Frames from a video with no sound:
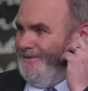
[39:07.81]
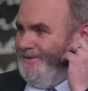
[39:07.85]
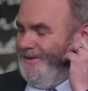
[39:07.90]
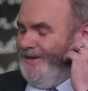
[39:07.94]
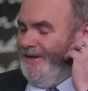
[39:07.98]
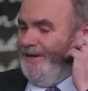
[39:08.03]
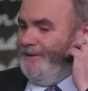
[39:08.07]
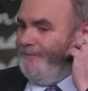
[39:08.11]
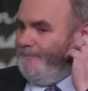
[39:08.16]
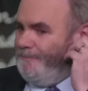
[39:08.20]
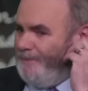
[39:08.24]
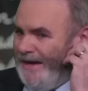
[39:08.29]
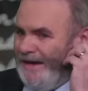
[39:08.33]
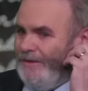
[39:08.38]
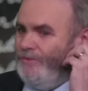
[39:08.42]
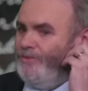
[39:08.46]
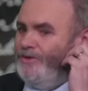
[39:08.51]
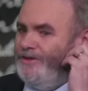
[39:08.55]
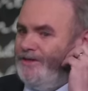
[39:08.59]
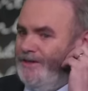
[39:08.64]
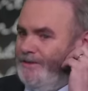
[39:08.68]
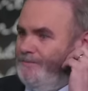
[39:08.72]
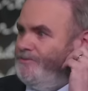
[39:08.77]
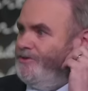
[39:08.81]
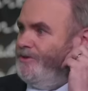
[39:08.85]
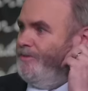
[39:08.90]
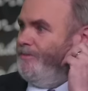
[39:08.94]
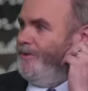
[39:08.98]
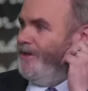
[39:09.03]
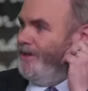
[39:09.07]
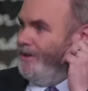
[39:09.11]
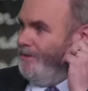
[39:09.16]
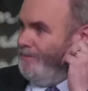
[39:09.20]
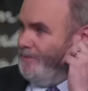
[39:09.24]
He empowered him to
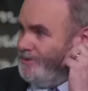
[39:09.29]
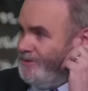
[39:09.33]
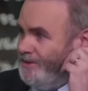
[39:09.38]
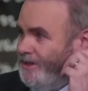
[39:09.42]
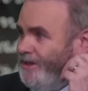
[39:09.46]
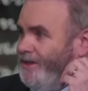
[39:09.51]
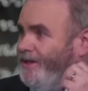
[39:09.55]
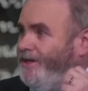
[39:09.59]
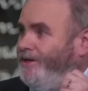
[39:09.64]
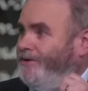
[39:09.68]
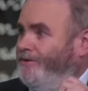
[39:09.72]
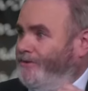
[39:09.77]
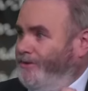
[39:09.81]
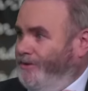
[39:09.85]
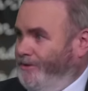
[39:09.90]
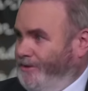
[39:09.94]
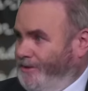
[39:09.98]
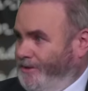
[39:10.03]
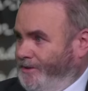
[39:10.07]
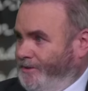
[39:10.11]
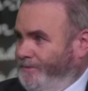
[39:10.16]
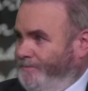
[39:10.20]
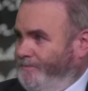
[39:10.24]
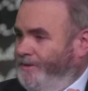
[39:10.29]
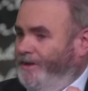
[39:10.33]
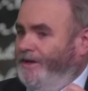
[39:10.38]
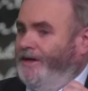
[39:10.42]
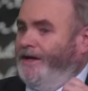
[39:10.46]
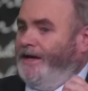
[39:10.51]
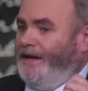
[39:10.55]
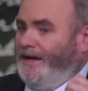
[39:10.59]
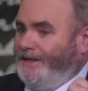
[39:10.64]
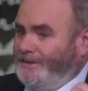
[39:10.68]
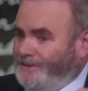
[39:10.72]
be able to hear him
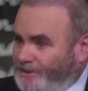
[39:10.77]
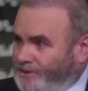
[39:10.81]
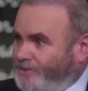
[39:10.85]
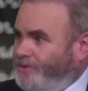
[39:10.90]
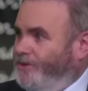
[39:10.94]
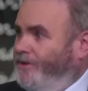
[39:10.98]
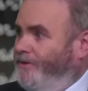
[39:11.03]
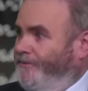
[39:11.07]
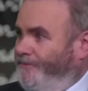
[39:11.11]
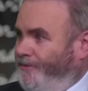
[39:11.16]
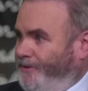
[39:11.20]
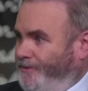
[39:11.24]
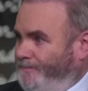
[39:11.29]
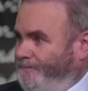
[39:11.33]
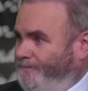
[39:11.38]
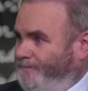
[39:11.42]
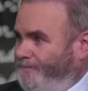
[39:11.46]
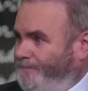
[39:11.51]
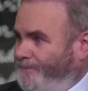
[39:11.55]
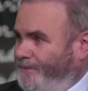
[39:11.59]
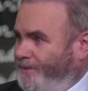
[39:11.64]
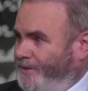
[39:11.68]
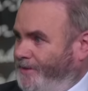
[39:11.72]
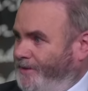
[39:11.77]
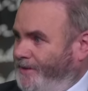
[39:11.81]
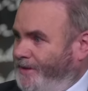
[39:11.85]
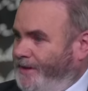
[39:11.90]
and to serve him. Mm.